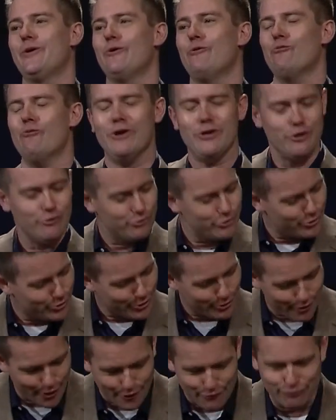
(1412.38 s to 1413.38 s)
when you do
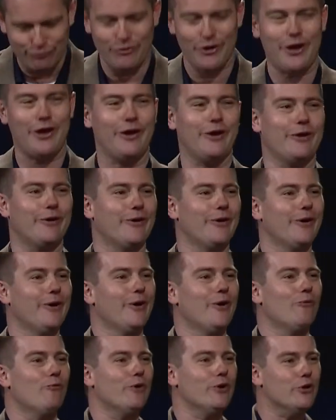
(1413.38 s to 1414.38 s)
your own thing,
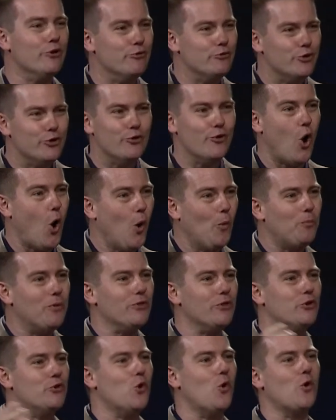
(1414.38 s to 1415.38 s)
when you do
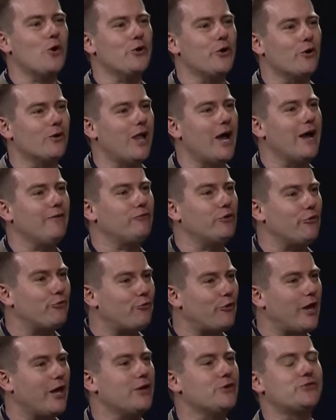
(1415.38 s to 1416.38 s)
open the door in your life to
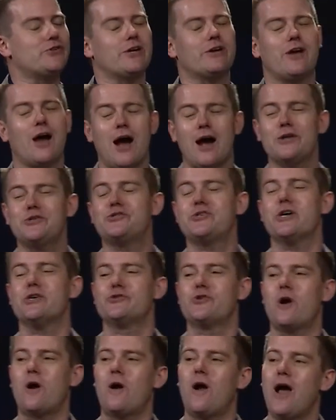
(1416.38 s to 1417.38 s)
things that God
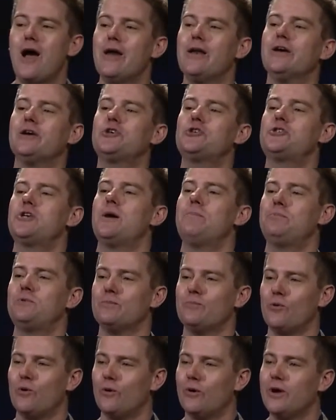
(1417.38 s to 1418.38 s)
says are
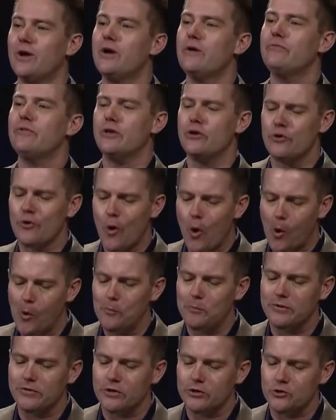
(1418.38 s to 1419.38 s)
unacceptable, then you
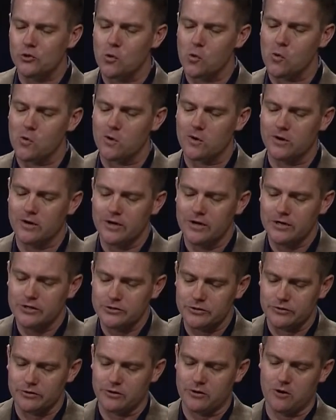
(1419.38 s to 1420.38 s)
open the door
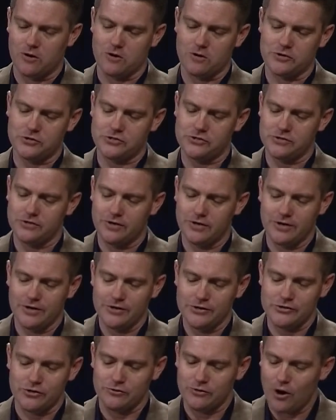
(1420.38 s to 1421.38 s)
to the curse.
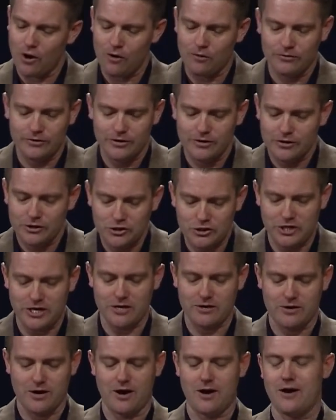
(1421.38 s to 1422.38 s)
So don't
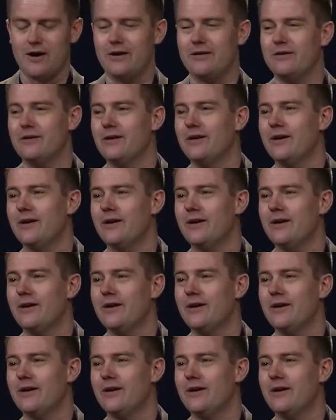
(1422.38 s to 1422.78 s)
cheat God